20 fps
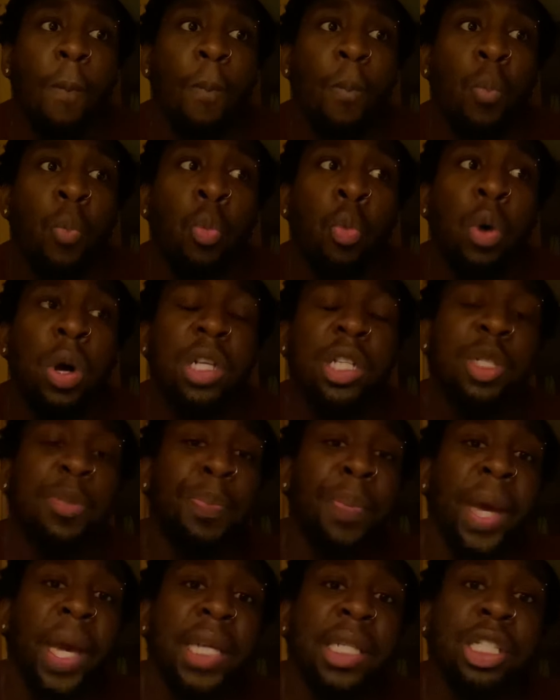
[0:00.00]
what's
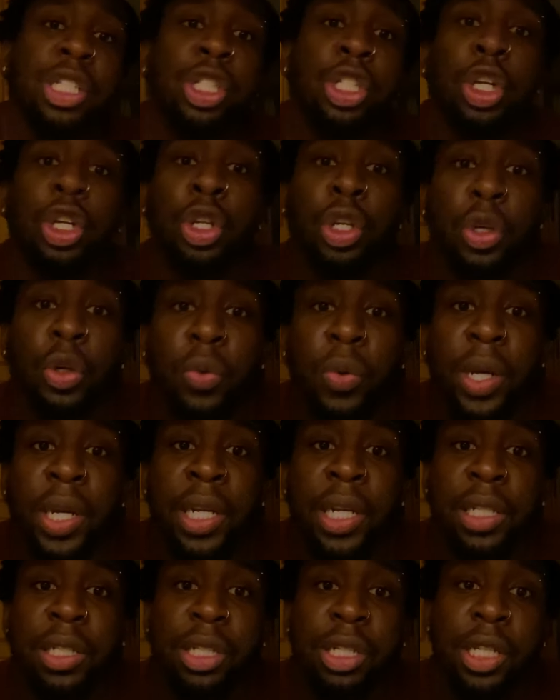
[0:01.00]
best to do
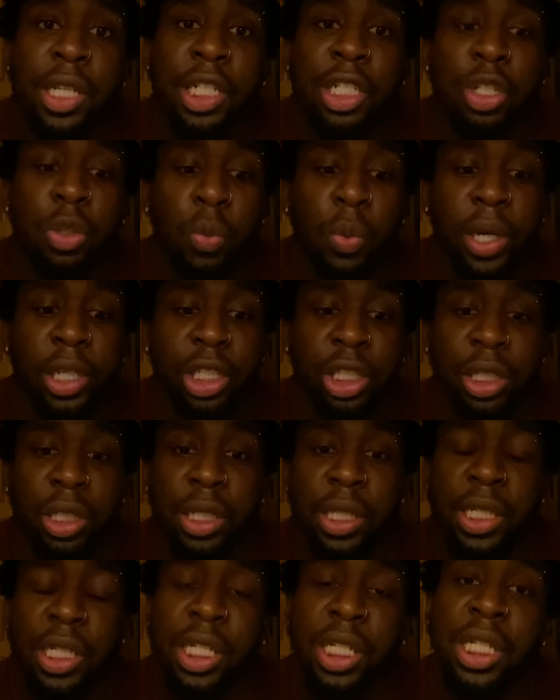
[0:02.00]
in this
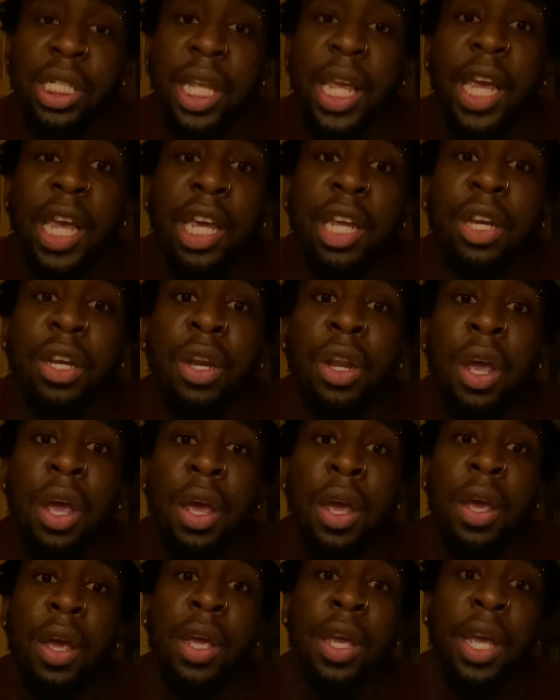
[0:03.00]
situation is stand
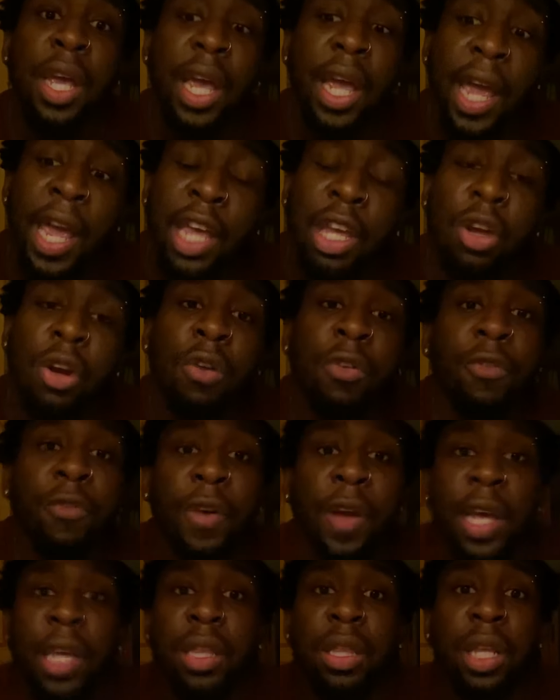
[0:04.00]
in your
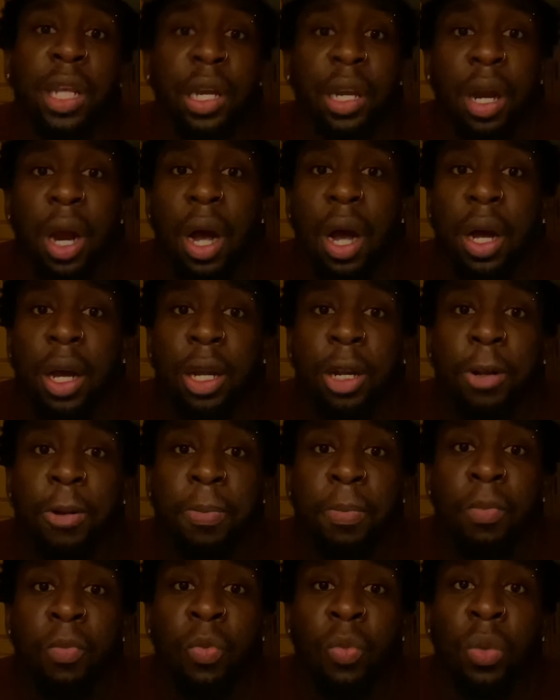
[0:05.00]
faith in God.
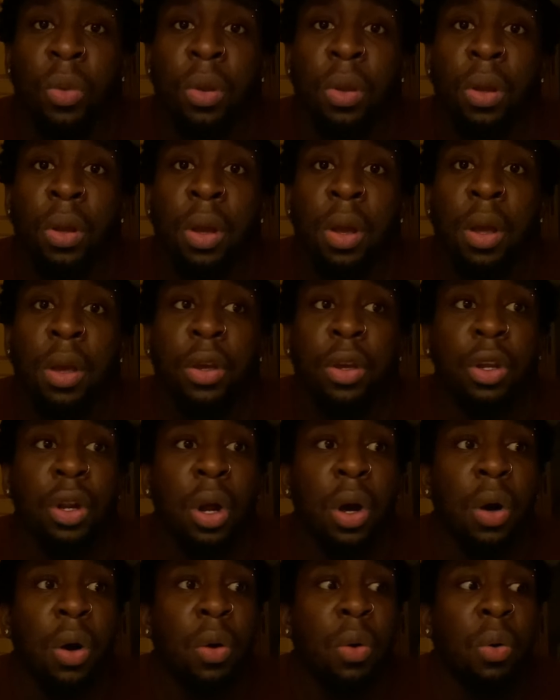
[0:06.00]
You
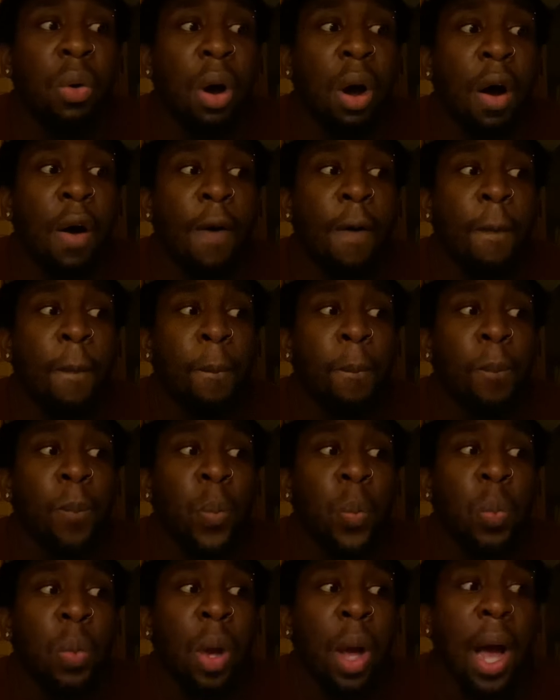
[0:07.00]

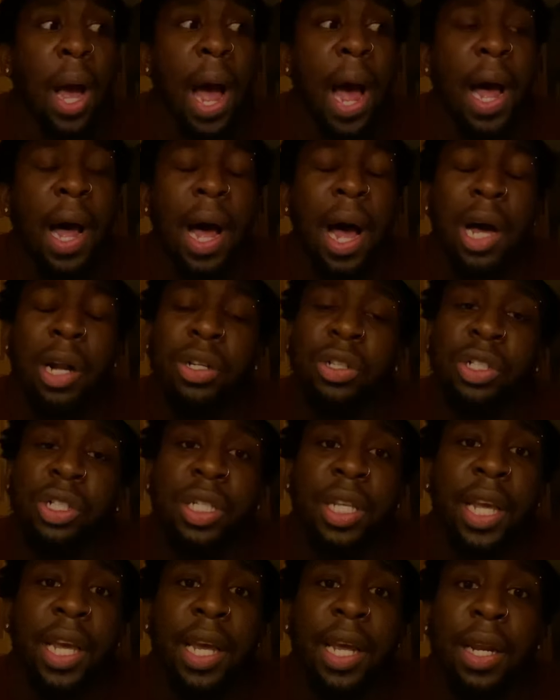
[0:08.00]
know, I
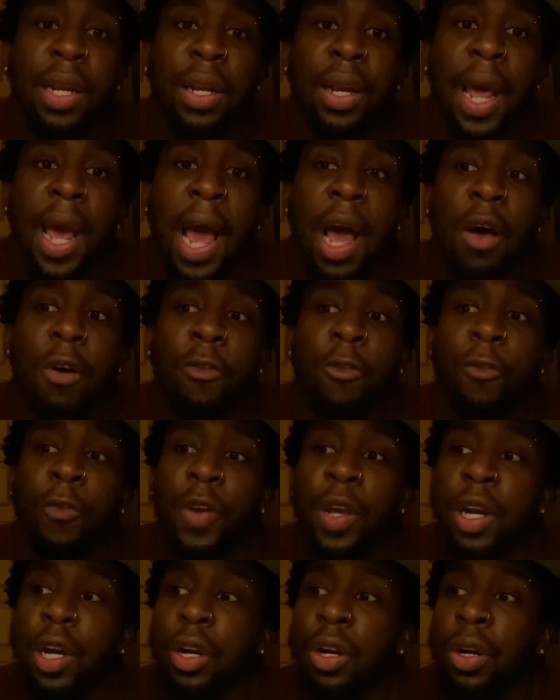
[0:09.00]
understand how
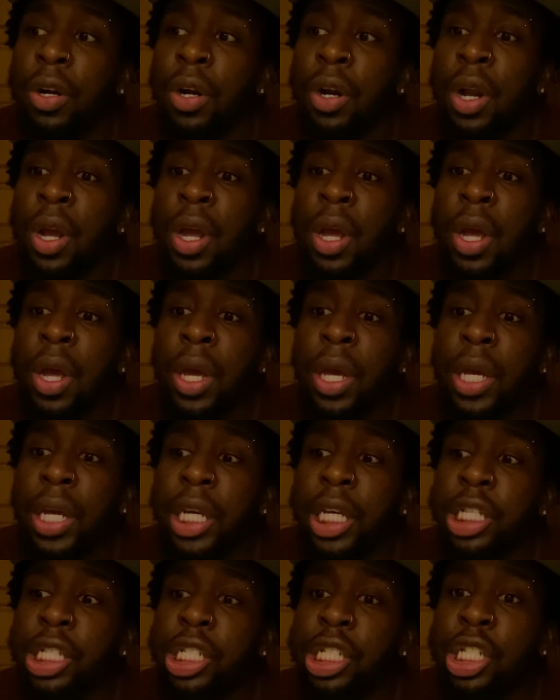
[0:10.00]
fear
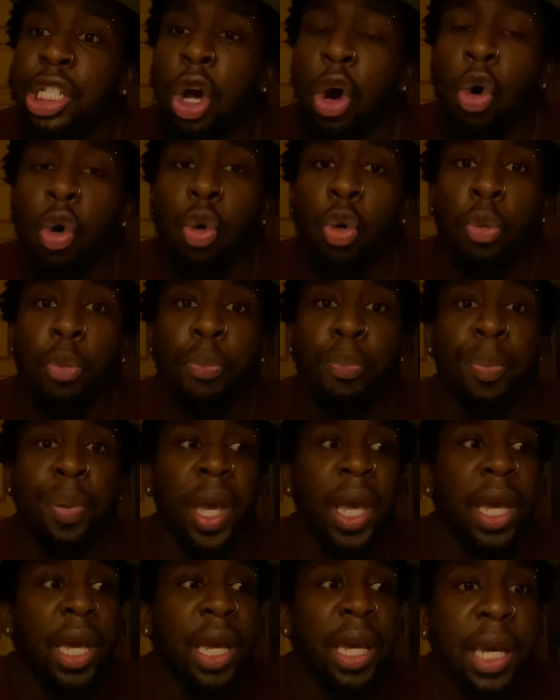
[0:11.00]
is so
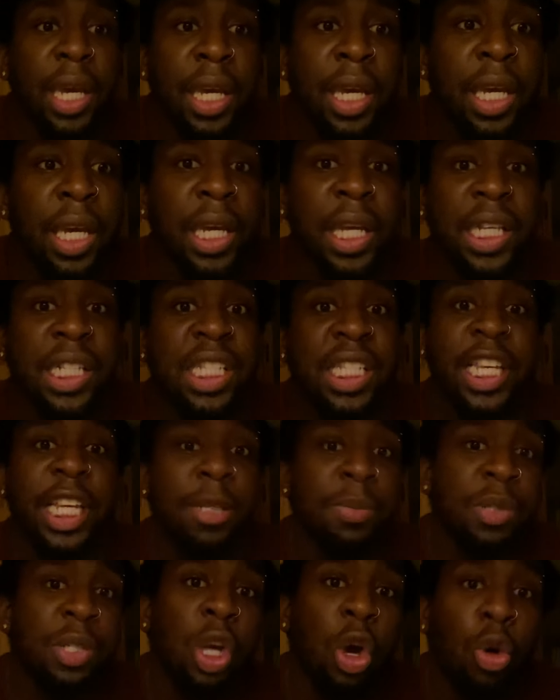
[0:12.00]
big, and it
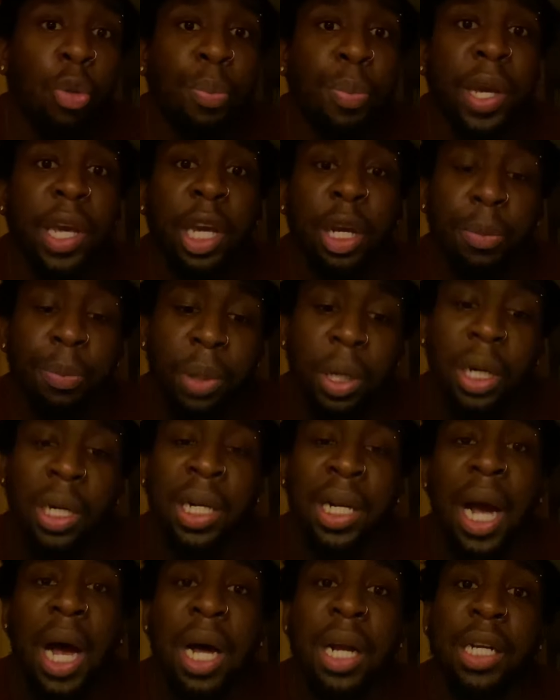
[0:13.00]
seems so big, but
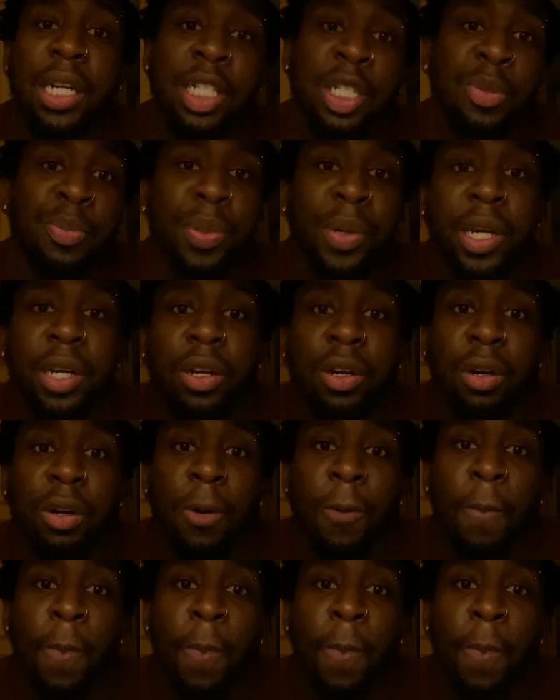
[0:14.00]
God is bigger.